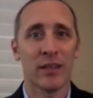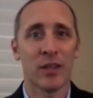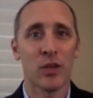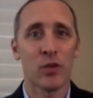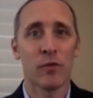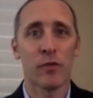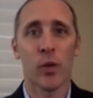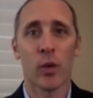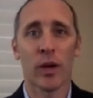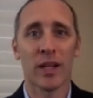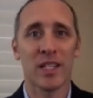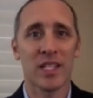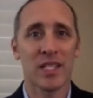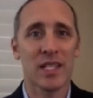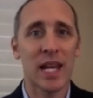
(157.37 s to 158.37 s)
euphoric
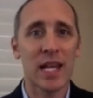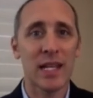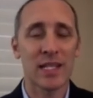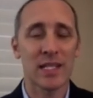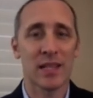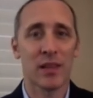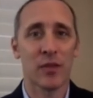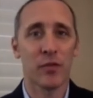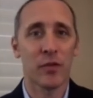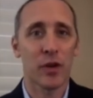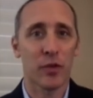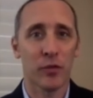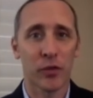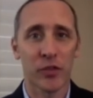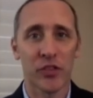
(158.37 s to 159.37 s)
state and the
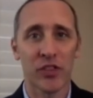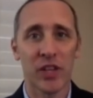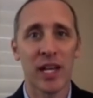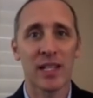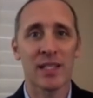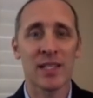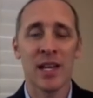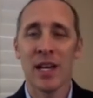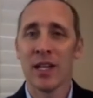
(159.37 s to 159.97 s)
fearful states.